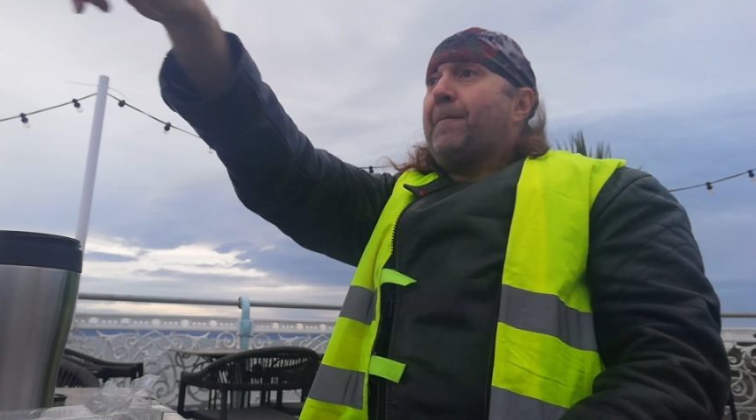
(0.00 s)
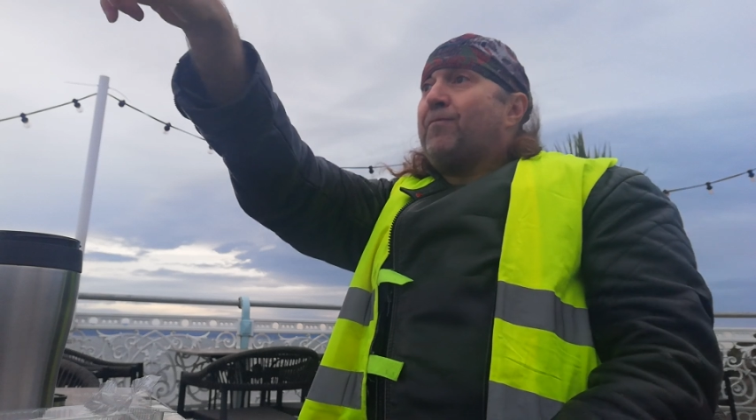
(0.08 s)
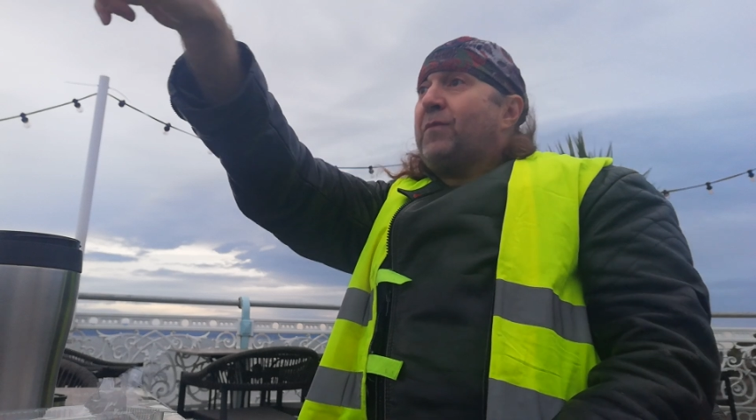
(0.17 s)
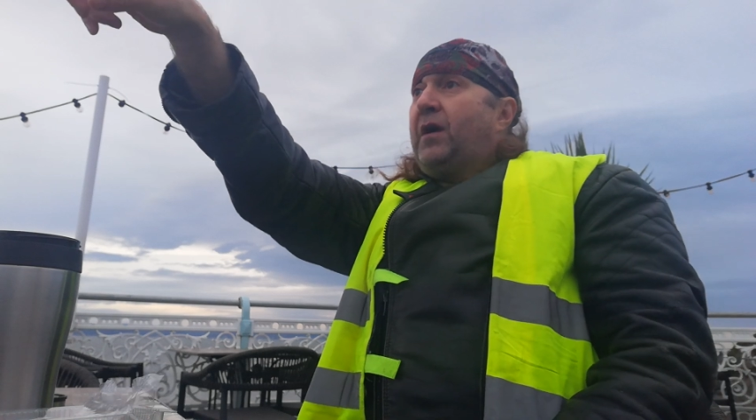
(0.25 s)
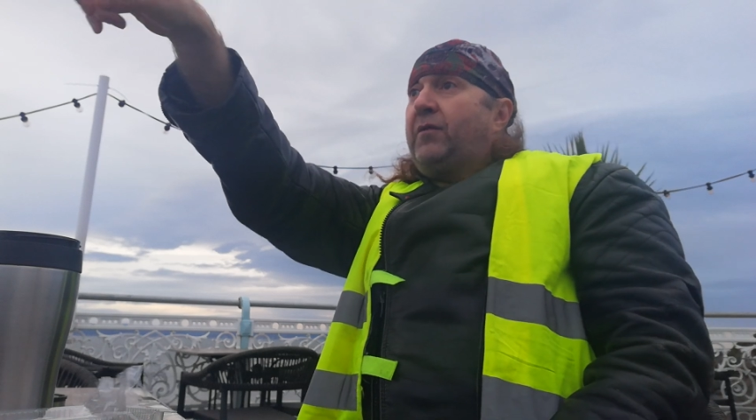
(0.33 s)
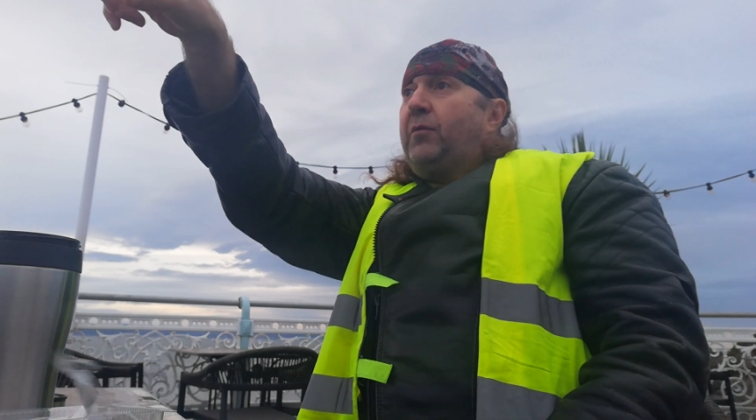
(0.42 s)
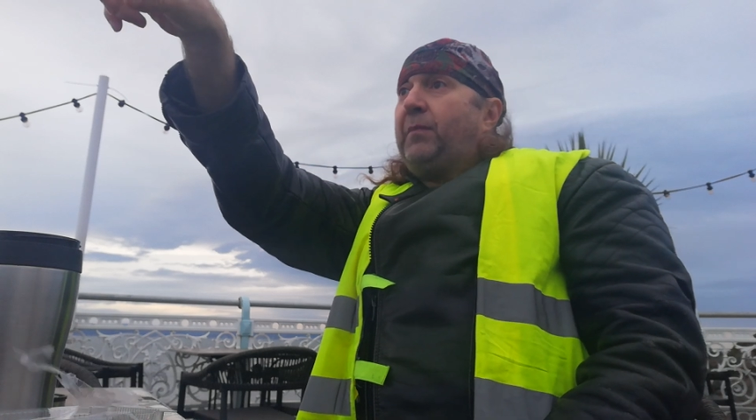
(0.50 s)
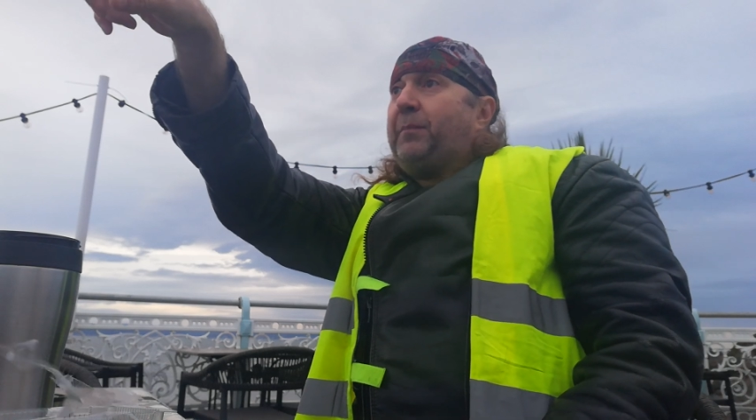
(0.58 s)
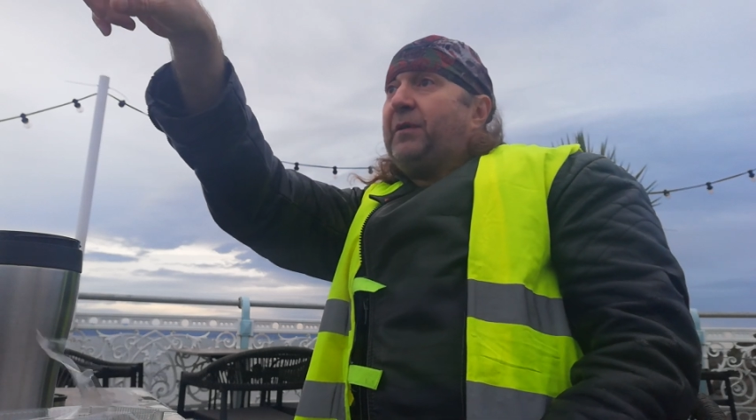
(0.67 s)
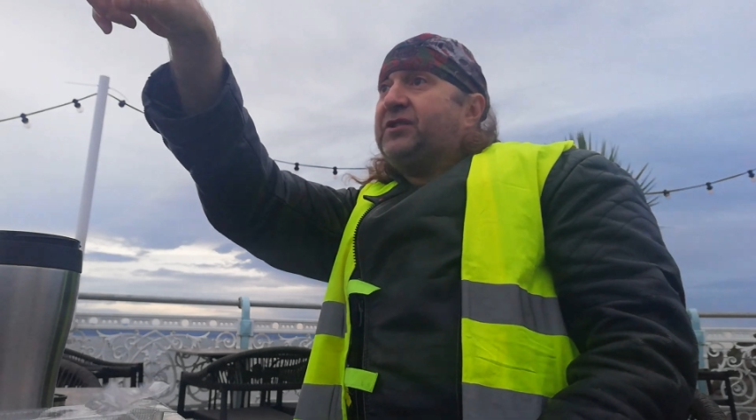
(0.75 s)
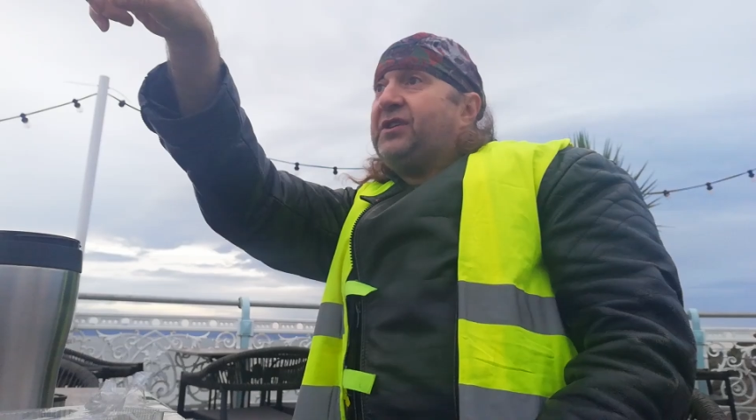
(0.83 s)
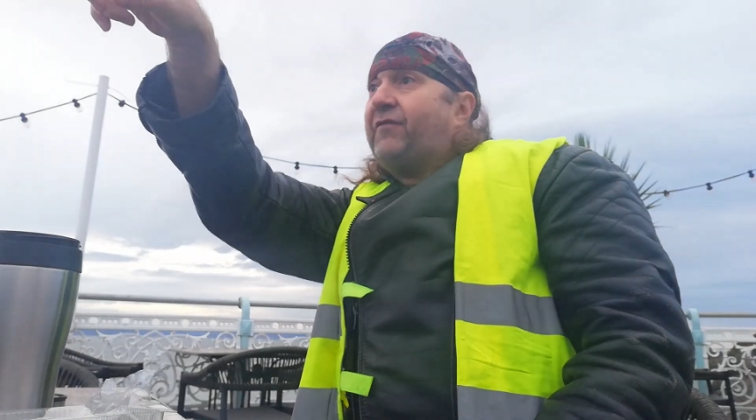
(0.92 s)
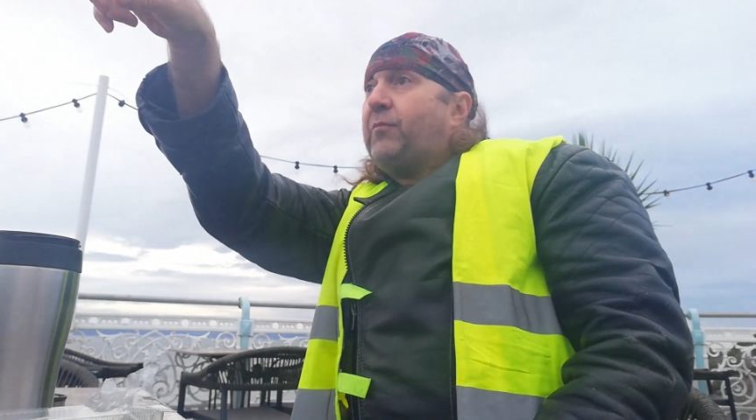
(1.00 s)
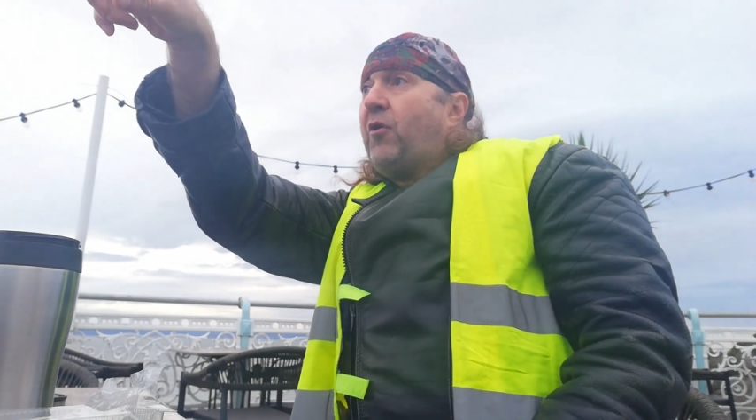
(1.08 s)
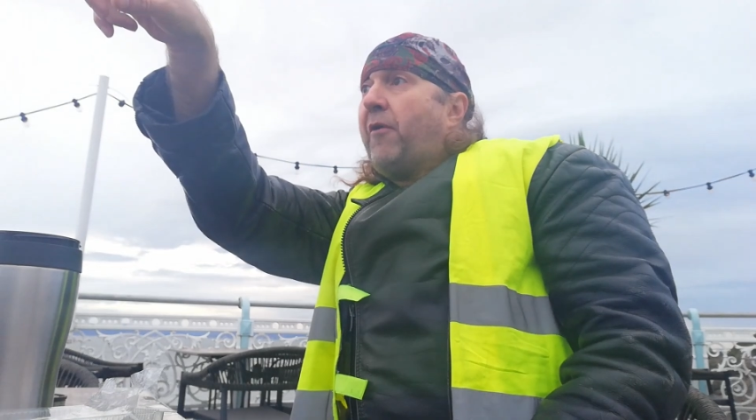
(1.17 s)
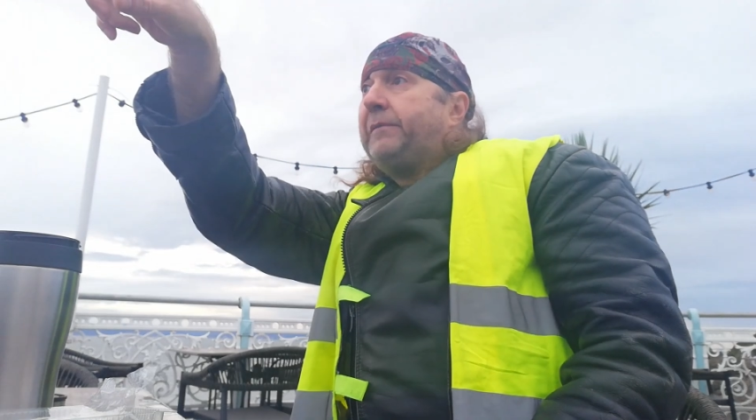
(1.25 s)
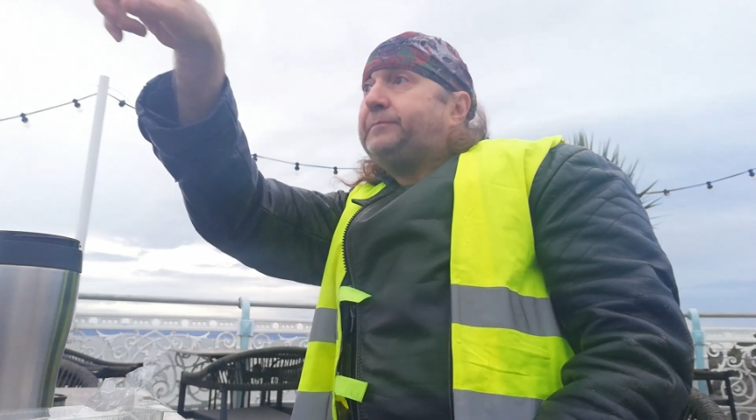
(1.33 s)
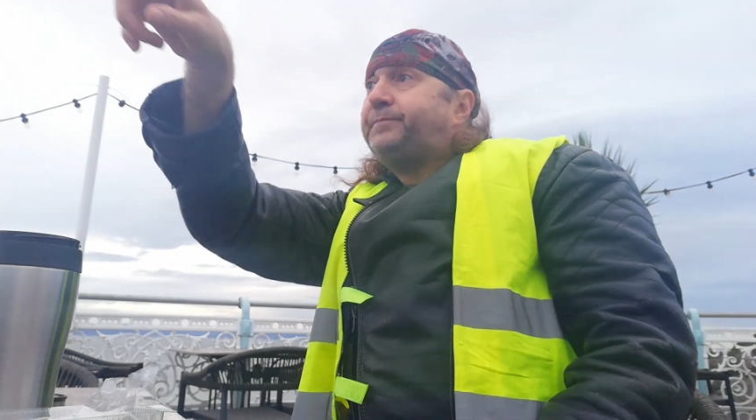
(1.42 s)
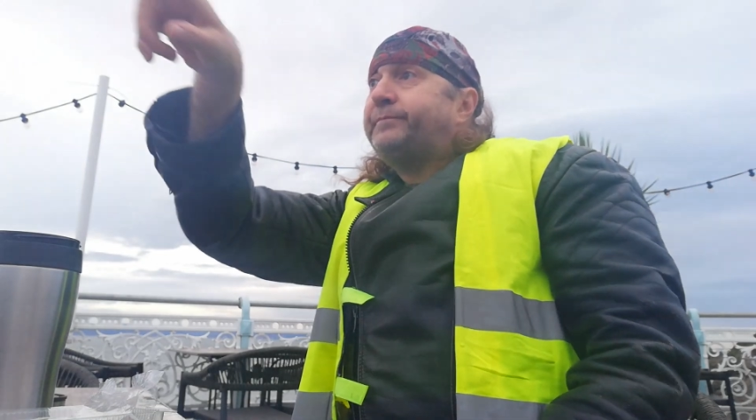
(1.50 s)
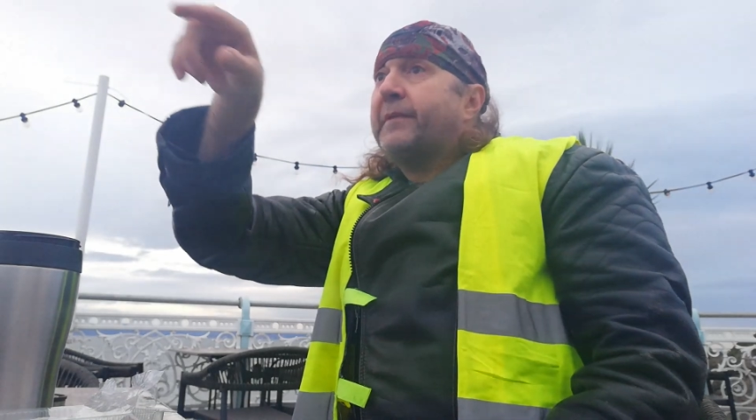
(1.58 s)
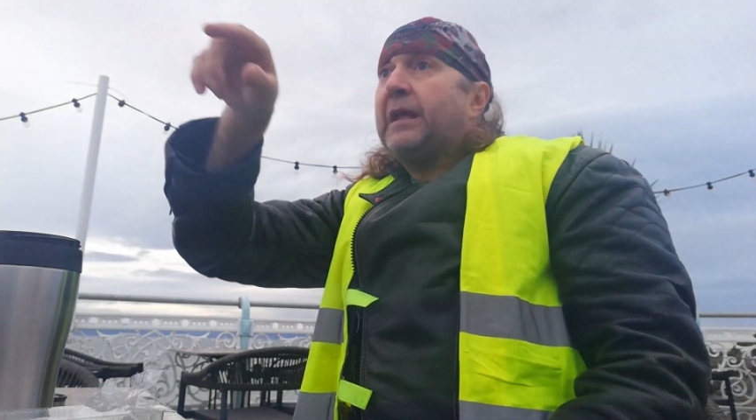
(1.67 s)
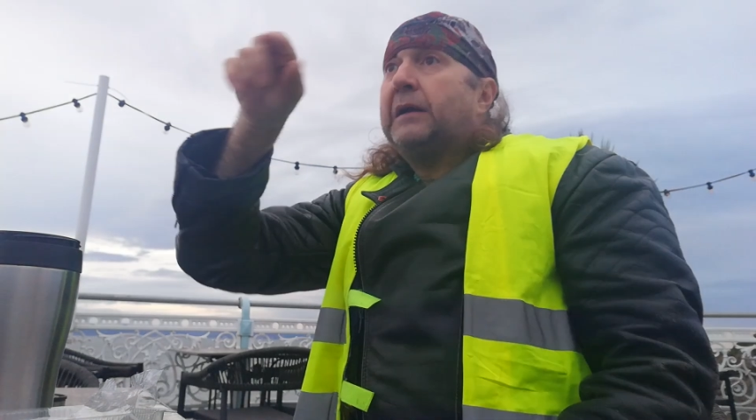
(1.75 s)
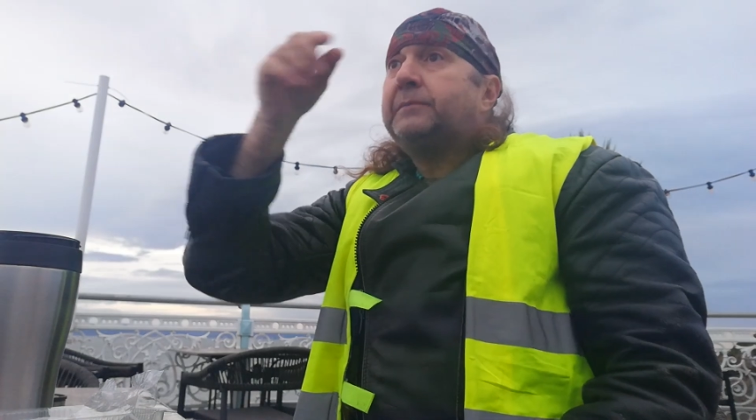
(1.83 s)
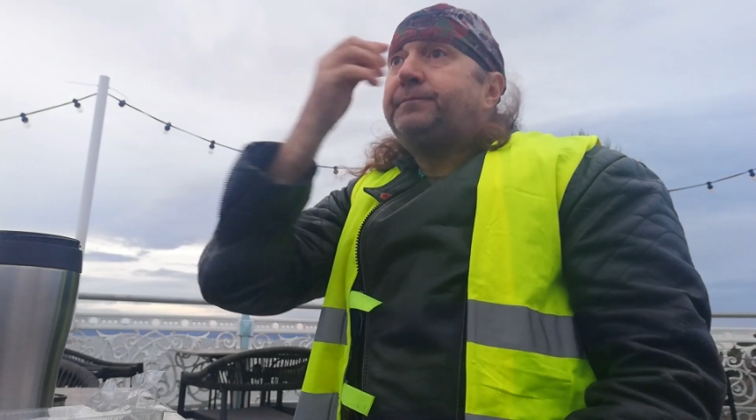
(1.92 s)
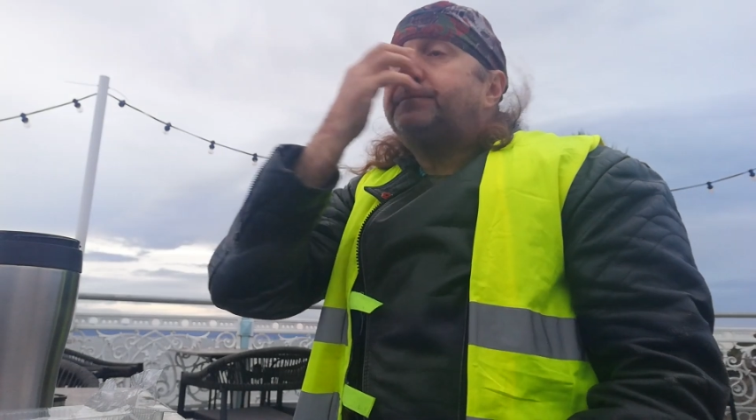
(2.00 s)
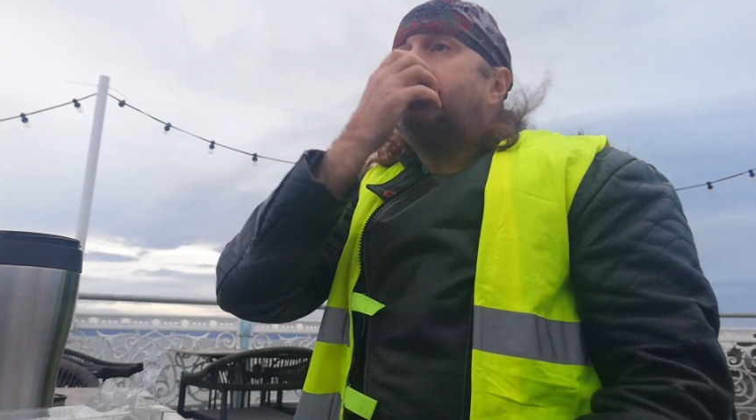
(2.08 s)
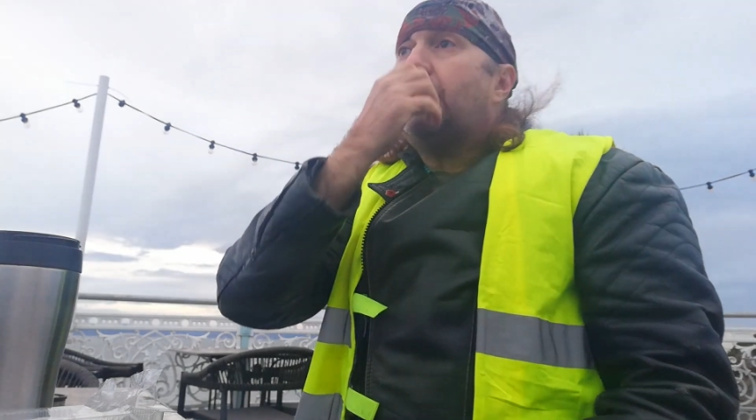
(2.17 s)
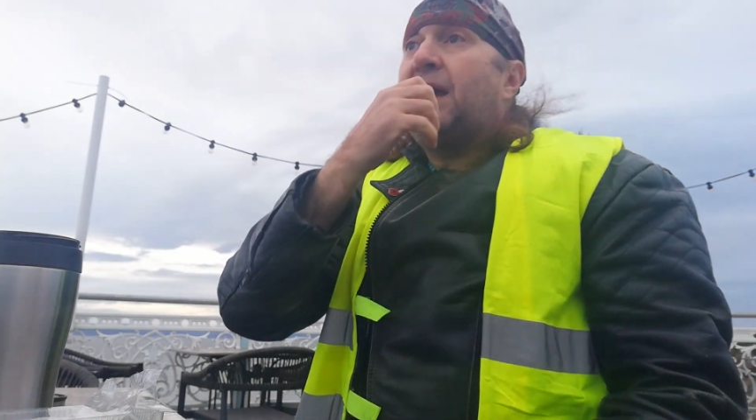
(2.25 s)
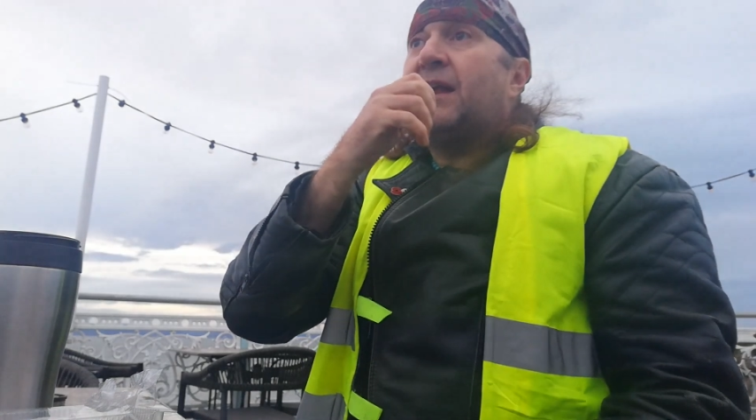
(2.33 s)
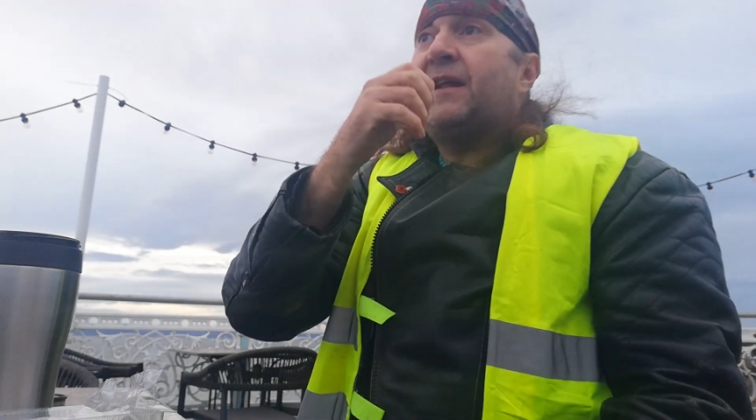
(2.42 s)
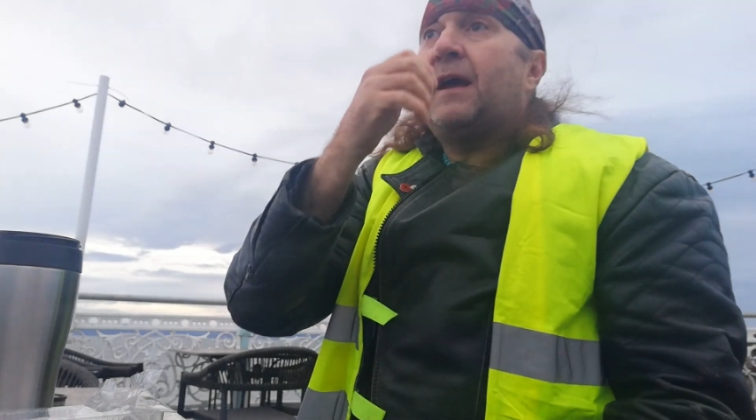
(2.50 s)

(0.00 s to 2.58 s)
you might be able to see it from here. And